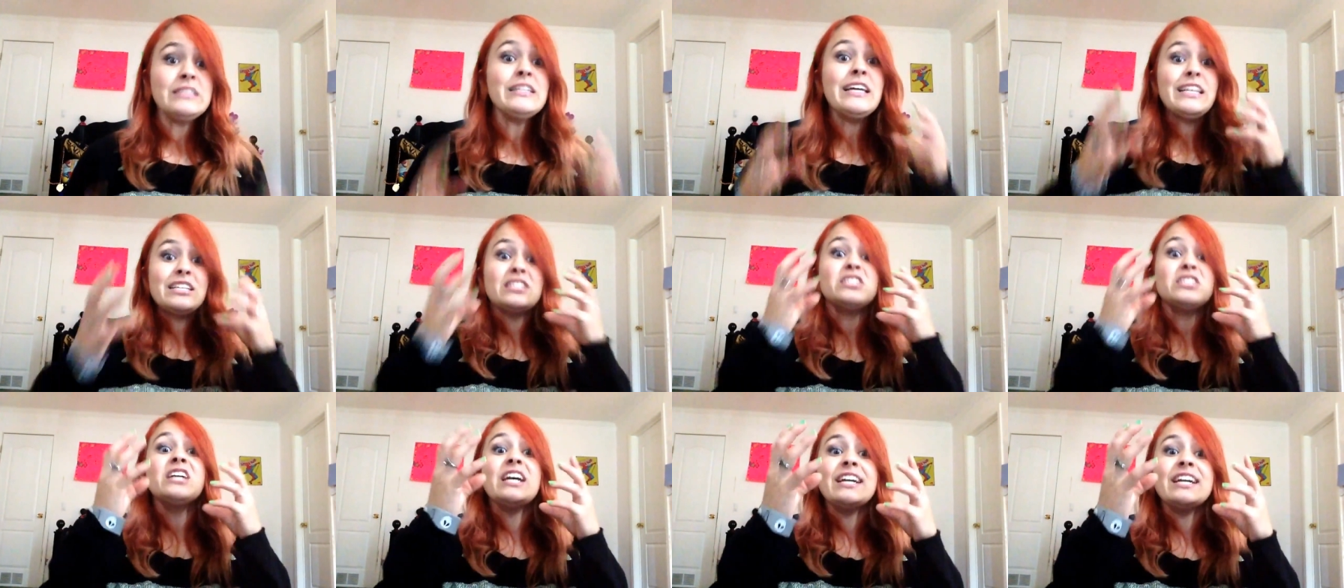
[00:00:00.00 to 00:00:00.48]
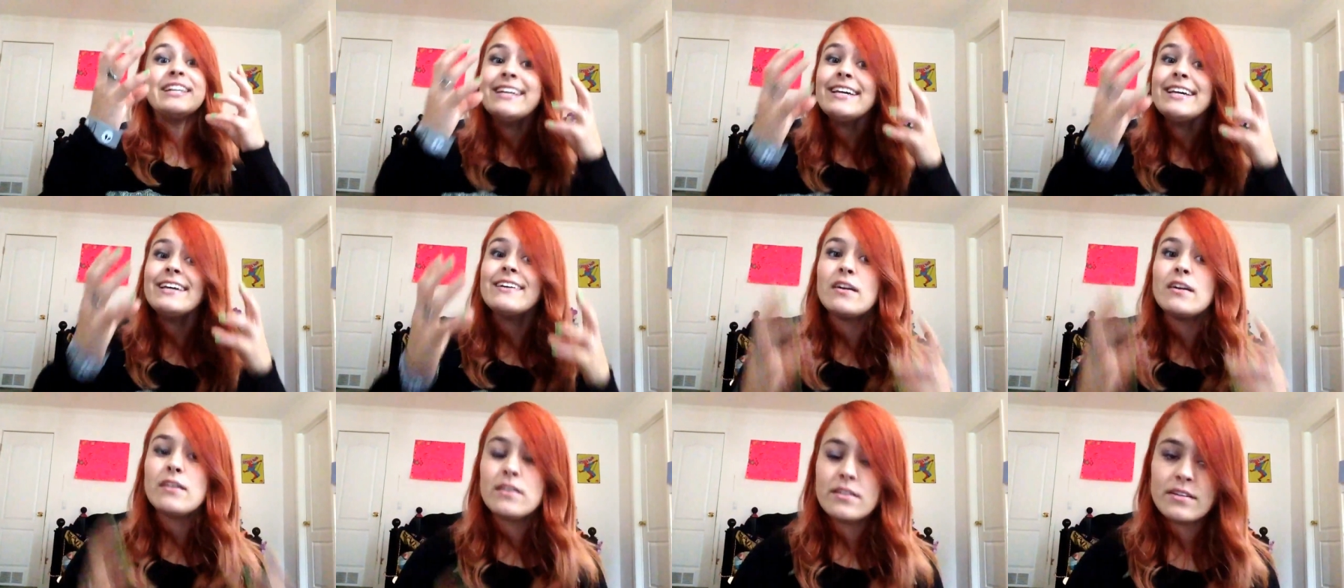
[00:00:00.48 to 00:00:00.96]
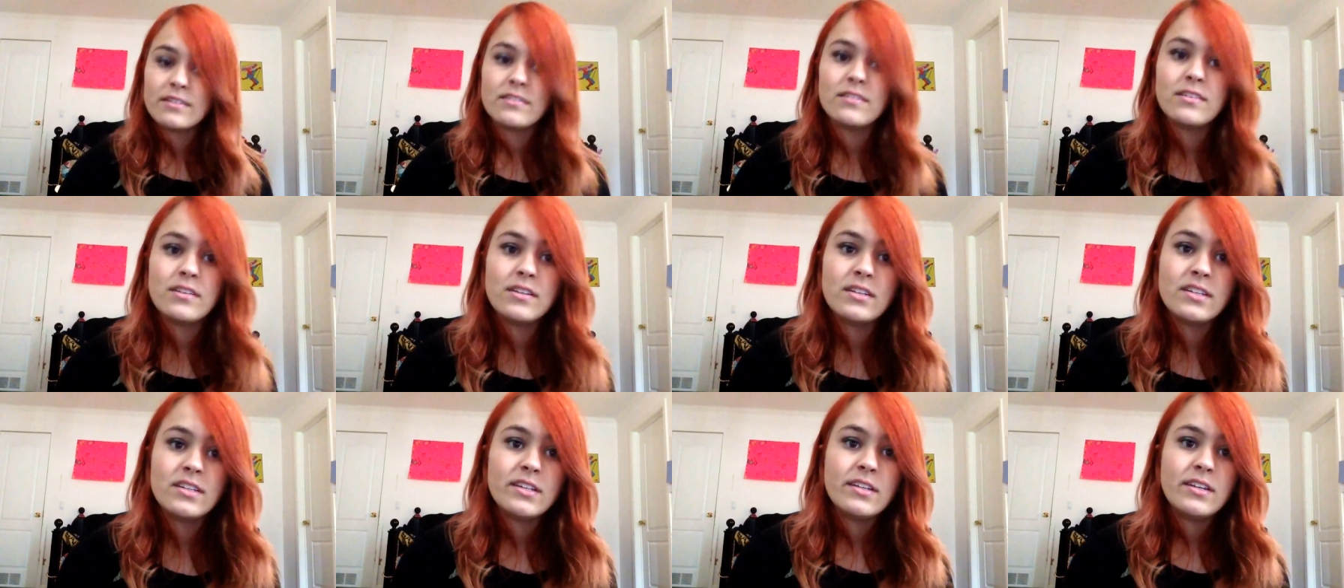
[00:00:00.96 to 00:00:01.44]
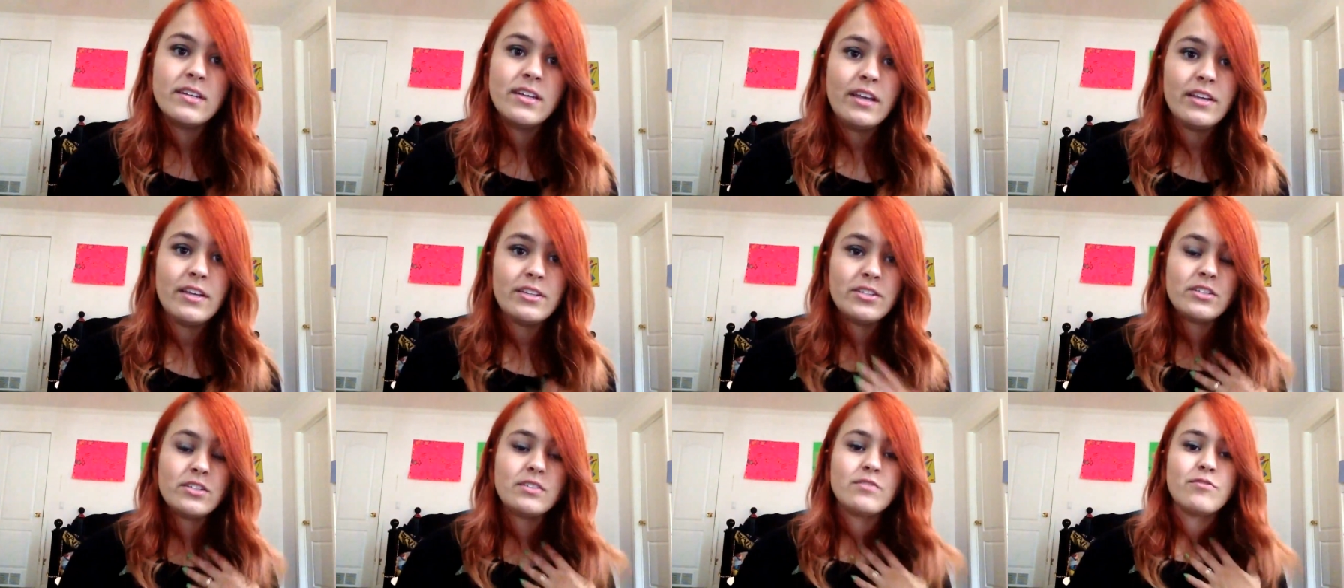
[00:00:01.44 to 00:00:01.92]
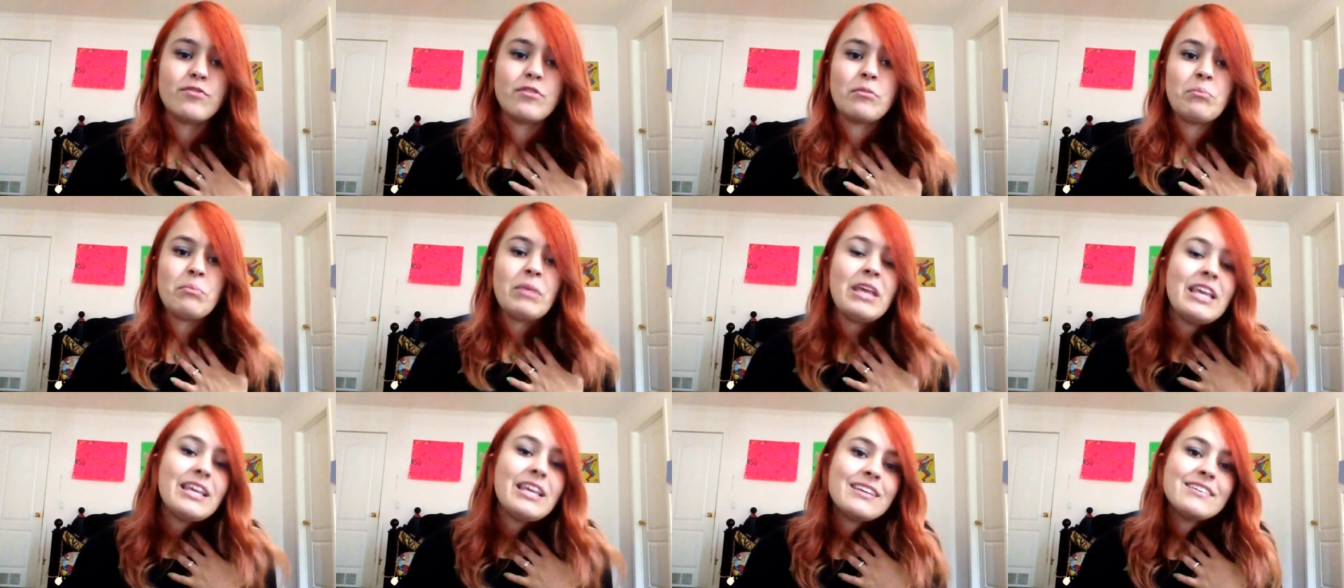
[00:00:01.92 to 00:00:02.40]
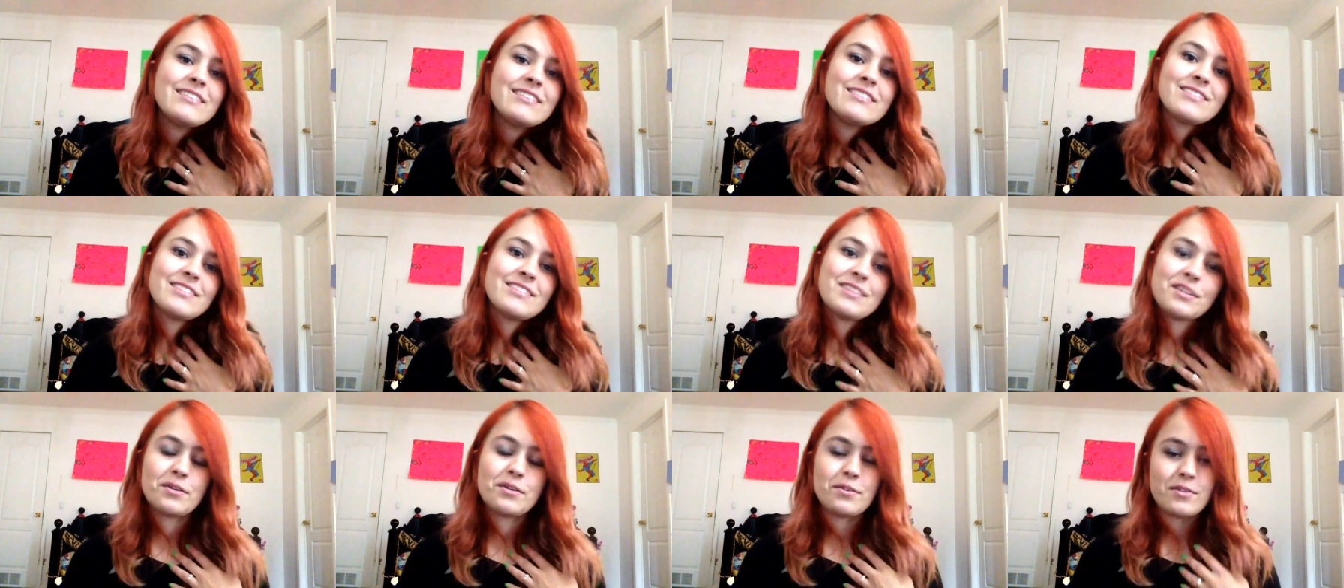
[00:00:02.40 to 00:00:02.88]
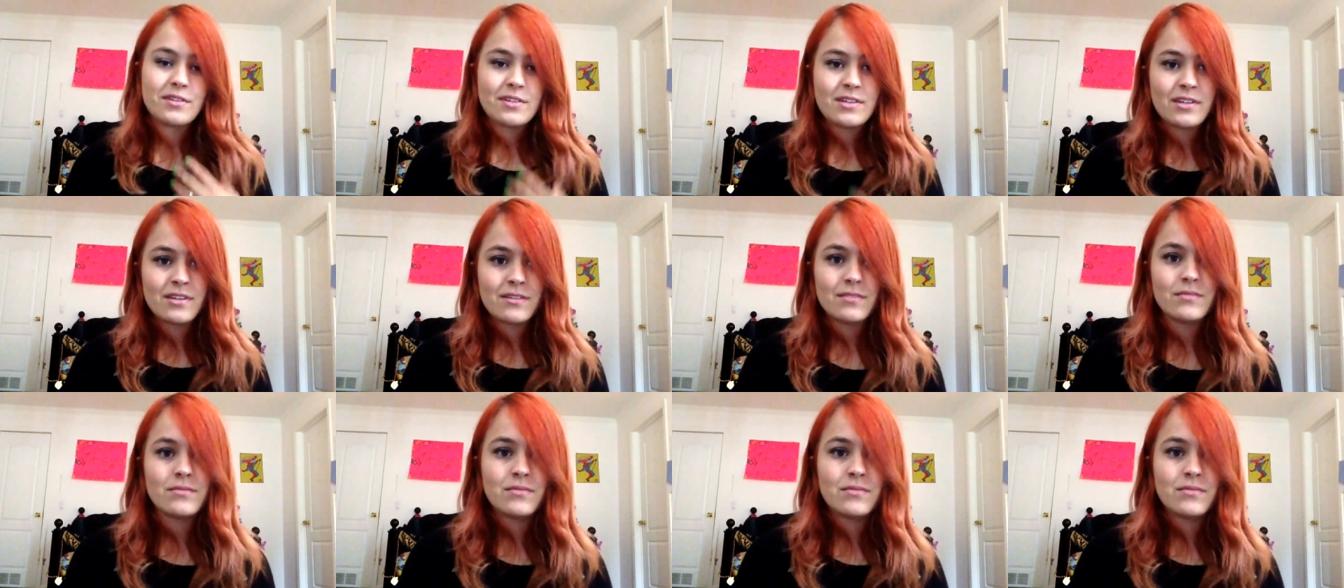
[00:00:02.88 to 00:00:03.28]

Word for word: that's an idea. It's just from me. So, you know,